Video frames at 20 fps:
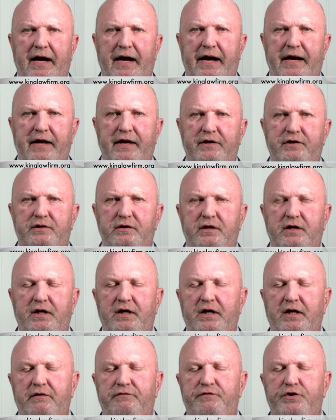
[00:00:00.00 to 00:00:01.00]
and
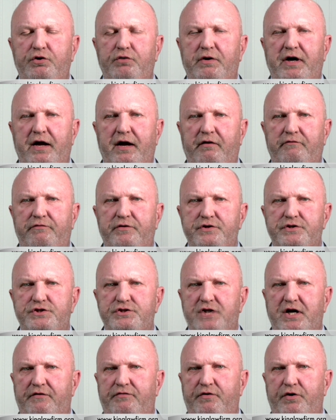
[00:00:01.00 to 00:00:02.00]
if you have
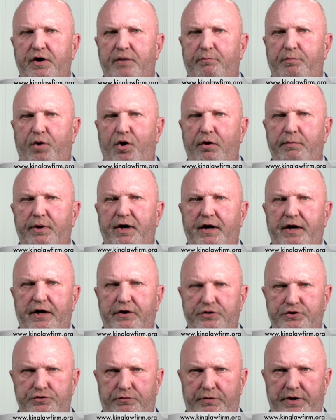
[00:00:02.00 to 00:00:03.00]
suffered a permanent
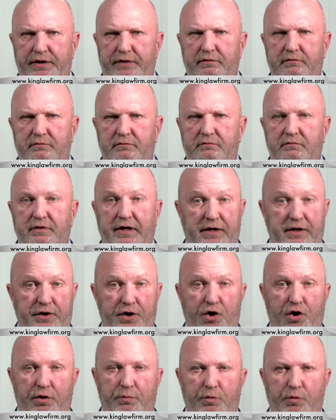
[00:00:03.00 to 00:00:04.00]
injury in
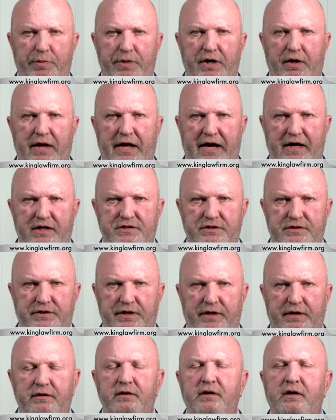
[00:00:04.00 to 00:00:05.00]
an automobile
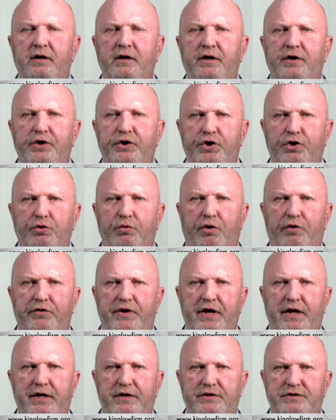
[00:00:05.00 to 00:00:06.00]
accident, you are
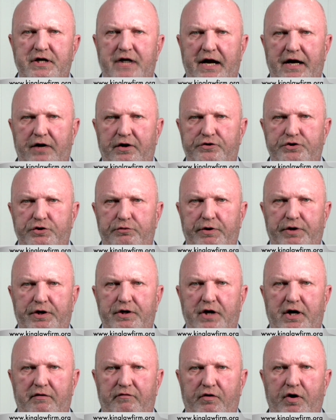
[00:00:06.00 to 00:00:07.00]
then entitled to
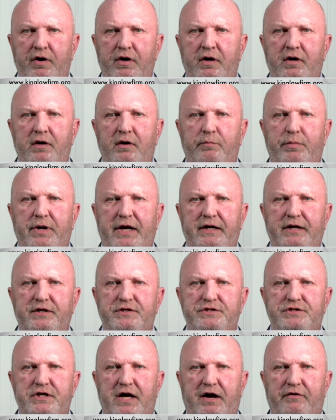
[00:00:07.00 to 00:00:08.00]
recover pain
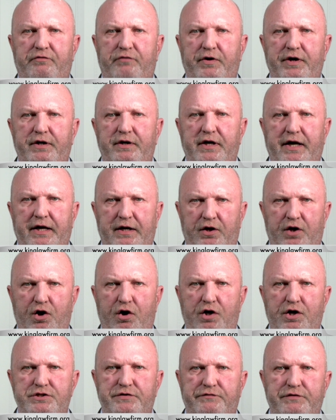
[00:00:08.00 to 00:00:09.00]
and suffering and
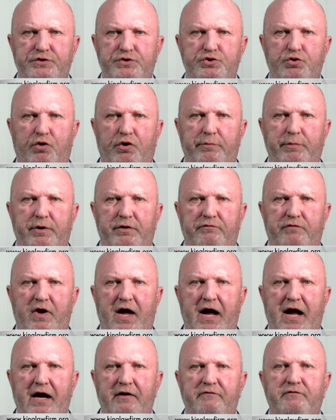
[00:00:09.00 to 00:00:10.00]
loss of enjoyment of
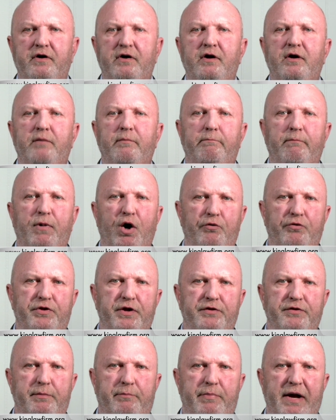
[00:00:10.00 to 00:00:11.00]
life,
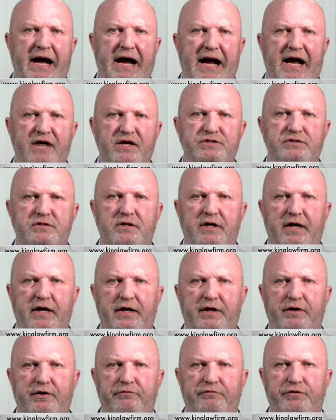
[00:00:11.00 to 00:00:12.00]
both in the past
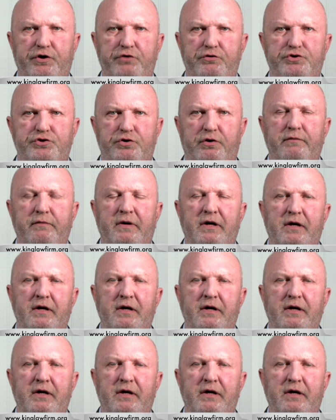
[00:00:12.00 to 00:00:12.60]
and in the future.